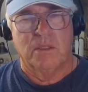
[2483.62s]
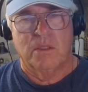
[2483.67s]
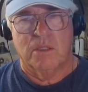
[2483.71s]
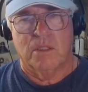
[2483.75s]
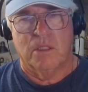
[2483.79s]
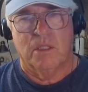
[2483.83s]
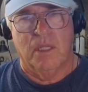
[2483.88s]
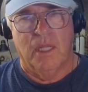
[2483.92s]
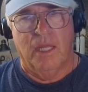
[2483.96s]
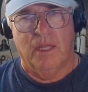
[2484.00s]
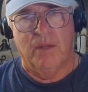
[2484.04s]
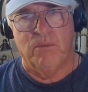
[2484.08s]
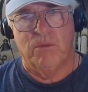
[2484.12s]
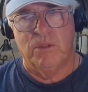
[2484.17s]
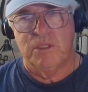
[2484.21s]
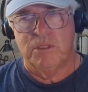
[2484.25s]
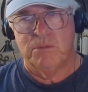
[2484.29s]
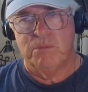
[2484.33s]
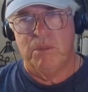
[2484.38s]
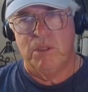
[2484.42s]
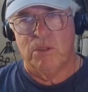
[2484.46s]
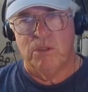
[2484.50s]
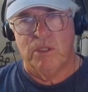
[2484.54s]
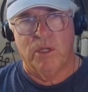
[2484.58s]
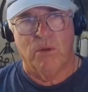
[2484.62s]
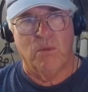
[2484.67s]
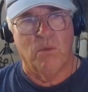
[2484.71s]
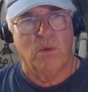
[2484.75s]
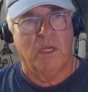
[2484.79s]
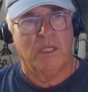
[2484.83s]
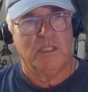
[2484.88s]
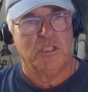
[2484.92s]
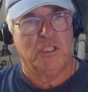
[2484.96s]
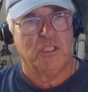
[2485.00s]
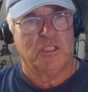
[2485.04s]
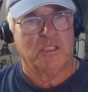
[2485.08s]
Clay was building
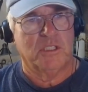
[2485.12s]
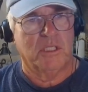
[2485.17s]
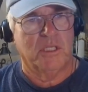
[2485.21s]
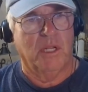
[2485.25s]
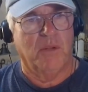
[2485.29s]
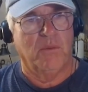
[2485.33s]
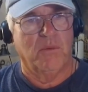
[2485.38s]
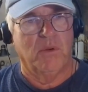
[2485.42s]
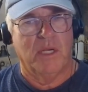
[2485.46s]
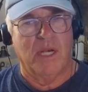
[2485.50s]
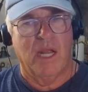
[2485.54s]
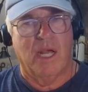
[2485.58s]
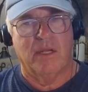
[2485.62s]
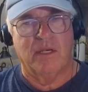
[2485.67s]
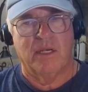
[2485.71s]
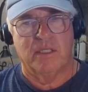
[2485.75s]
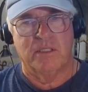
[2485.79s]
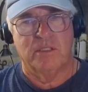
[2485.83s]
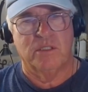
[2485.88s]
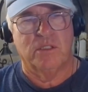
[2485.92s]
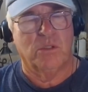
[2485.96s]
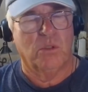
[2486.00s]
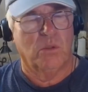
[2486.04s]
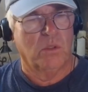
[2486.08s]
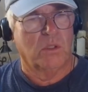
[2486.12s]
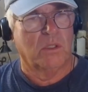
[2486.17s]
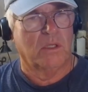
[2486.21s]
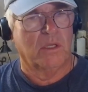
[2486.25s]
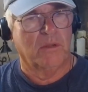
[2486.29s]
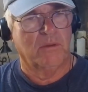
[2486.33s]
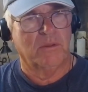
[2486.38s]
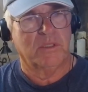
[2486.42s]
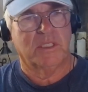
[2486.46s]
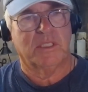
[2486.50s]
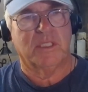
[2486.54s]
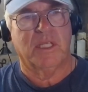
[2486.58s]
wedges, and he went out on tour,
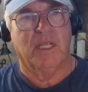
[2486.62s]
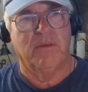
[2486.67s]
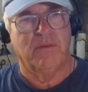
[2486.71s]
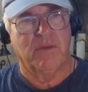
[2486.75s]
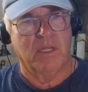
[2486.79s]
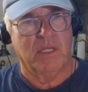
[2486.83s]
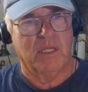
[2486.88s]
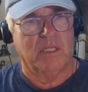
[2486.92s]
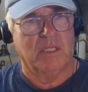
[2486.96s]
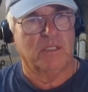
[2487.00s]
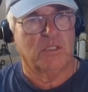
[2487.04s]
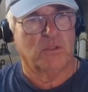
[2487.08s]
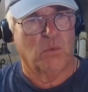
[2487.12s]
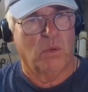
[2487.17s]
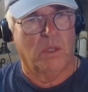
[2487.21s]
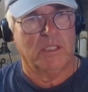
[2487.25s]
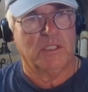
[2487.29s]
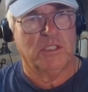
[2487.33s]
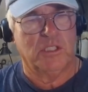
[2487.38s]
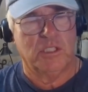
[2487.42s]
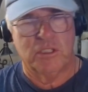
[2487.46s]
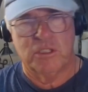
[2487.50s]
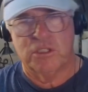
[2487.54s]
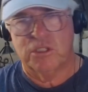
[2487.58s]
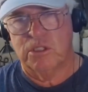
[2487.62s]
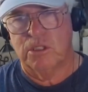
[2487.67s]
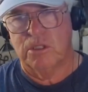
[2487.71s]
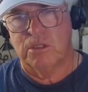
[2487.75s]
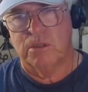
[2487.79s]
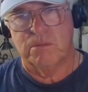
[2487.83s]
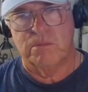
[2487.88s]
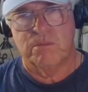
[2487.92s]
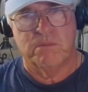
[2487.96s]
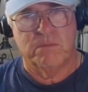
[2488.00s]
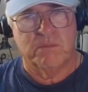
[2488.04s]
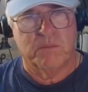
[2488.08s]
and he was giving his wedges
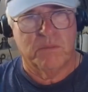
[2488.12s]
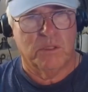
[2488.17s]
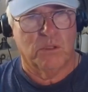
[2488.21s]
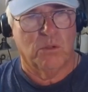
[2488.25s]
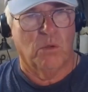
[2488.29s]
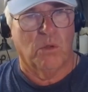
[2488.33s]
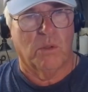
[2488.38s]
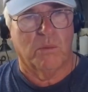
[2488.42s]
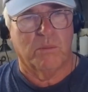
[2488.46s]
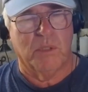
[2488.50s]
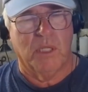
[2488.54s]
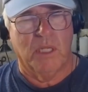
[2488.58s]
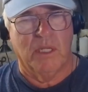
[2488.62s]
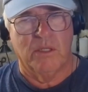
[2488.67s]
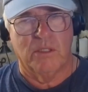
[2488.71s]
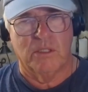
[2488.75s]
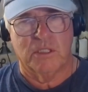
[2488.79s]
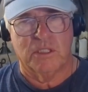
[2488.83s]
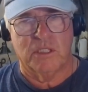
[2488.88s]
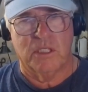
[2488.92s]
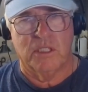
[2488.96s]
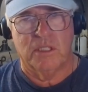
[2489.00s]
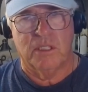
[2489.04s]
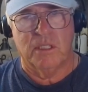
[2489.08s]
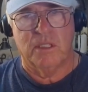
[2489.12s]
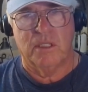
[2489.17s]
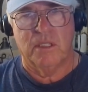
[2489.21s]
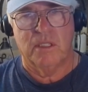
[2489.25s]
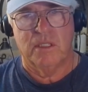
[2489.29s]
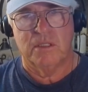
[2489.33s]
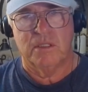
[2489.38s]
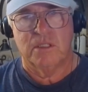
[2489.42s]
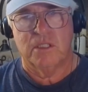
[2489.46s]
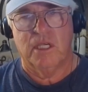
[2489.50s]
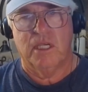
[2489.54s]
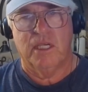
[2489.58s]
to tour players to
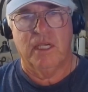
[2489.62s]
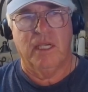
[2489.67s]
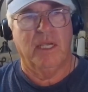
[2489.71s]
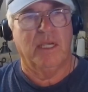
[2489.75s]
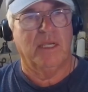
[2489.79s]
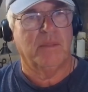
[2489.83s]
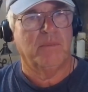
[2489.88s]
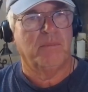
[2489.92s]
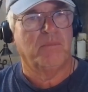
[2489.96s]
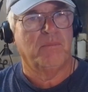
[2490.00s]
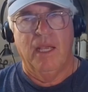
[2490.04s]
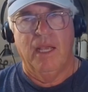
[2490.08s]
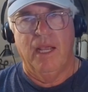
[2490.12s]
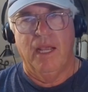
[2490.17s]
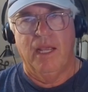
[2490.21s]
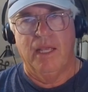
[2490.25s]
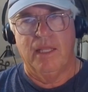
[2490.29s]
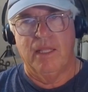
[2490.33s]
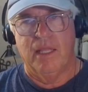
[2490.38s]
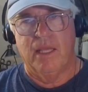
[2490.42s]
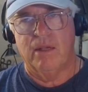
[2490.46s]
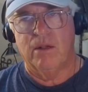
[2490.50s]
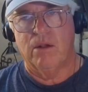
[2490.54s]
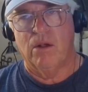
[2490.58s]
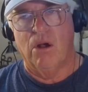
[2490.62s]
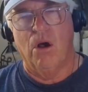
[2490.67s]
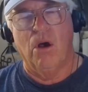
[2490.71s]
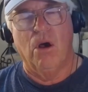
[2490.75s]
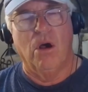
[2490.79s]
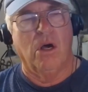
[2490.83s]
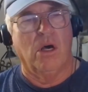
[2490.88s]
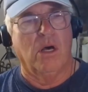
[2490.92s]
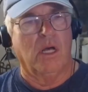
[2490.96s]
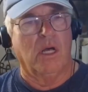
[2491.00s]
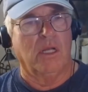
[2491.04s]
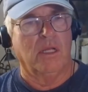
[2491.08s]
hit. And they,
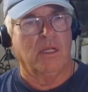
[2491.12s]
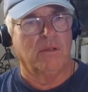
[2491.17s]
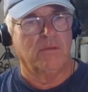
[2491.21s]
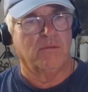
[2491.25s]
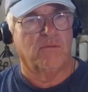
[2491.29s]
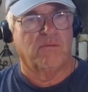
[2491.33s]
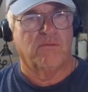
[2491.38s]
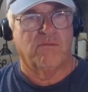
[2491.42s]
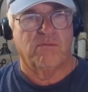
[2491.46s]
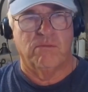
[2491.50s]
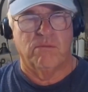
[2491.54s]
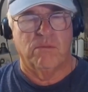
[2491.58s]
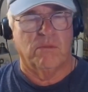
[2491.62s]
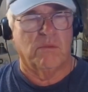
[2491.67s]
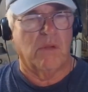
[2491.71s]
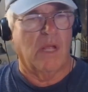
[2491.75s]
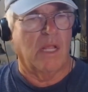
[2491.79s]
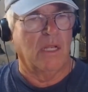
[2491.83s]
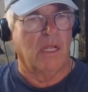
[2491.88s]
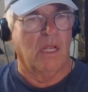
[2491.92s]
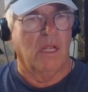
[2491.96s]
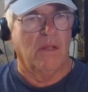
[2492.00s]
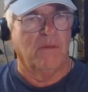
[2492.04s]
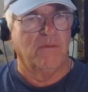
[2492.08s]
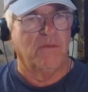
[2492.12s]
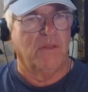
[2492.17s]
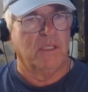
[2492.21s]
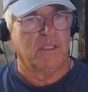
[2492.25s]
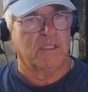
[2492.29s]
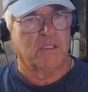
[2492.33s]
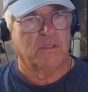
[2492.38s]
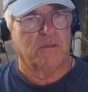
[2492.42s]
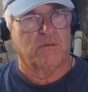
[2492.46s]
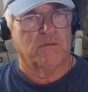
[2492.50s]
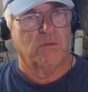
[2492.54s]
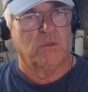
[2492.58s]
I love
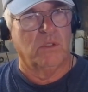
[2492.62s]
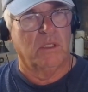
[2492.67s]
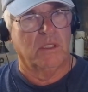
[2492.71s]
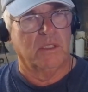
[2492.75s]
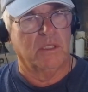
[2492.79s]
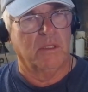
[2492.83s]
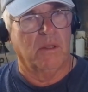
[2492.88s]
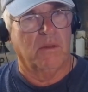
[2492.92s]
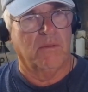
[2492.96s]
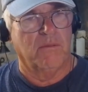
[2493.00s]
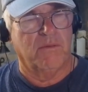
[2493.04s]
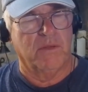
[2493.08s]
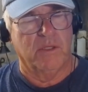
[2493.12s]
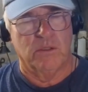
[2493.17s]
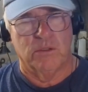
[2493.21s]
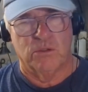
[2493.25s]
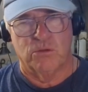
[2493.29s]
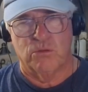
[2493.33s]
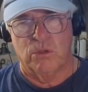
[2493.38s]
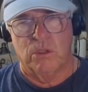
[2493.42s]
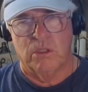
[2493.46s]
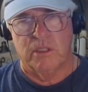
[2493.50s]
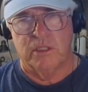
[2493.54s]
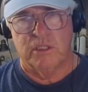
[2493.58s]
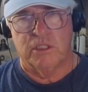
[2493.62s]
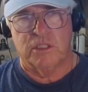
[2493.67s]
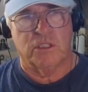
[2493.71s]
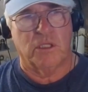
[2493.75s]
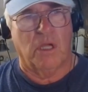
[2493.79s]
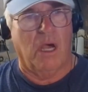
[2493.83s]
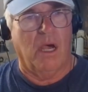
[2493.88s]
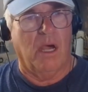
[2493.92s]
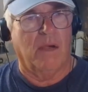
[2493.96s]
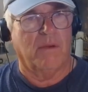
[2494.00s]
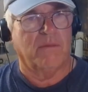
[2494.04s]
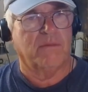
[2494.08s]
this. It feels really
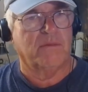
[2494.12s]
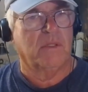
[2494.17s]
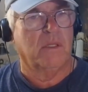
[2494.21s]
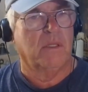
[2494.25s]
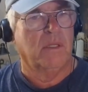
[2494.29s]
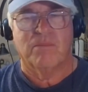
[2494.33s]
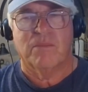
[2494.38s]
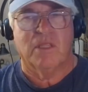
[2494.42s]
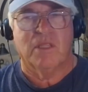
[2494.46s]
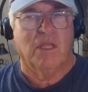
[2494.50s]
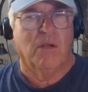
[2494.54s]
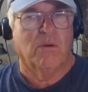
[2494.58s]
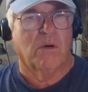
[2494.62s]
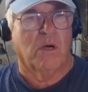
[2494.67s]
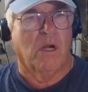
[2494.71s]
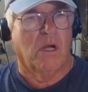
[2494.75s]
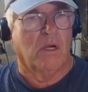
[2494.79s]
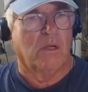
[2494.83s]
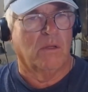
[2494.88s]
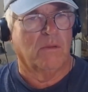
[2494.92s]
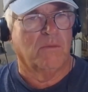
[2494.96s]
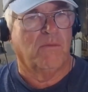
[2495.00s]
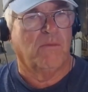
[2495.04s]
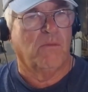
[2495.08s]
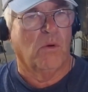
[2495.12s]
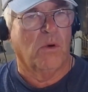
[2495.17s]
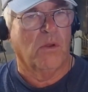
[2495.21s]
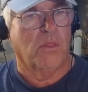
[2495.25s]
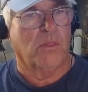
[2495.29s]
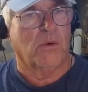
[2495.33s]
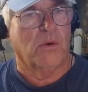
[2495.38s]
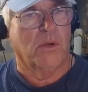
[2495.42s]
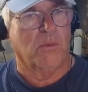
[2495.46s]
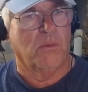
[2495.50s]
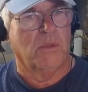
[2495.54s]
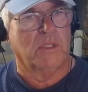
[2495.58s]
soft. They were all
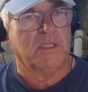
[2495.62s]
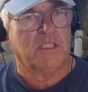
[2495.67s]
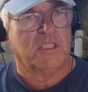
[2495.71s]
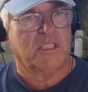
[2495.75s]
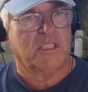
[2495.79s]
431